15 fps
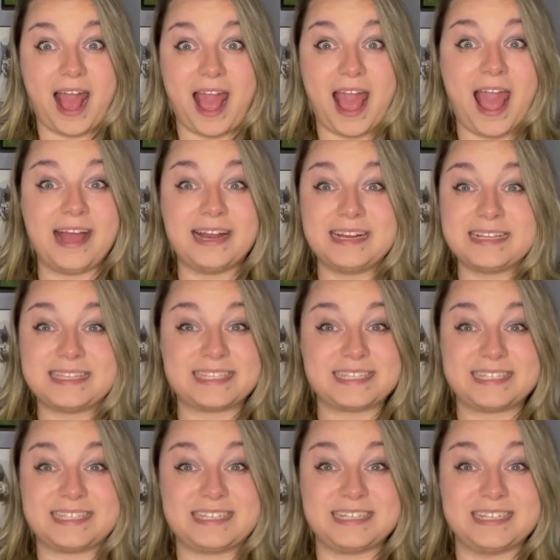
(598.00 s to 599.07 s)
and it's
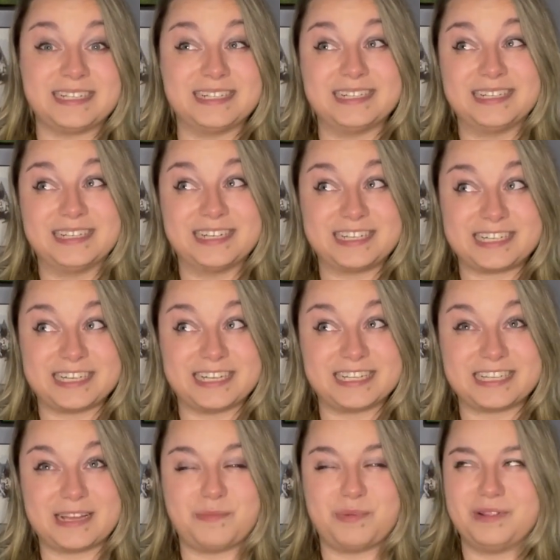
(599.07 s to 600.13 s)
delicious.
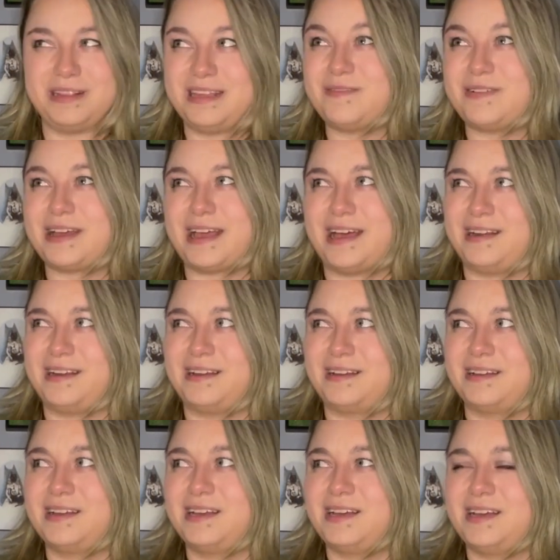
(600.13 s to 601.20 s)
I believe I had a
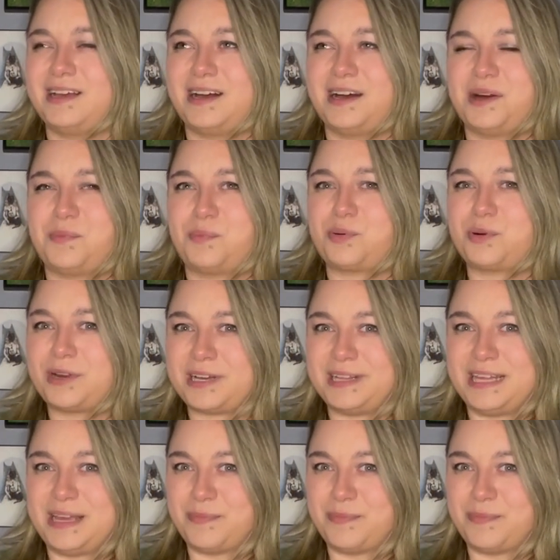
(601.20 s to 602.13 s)
prickly